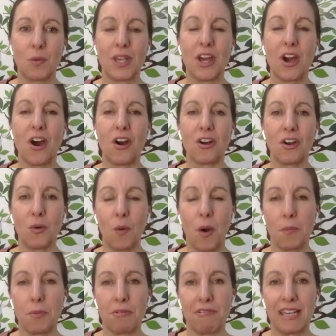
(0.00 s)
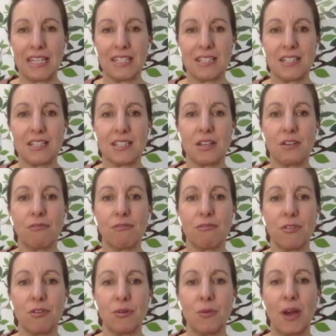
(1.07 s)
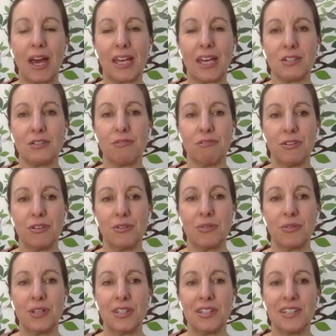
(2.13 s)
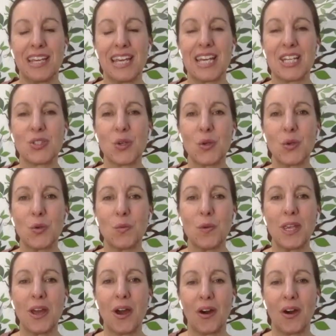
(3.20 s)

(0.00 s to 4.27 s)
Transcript: We are cooperators through and through. It's who we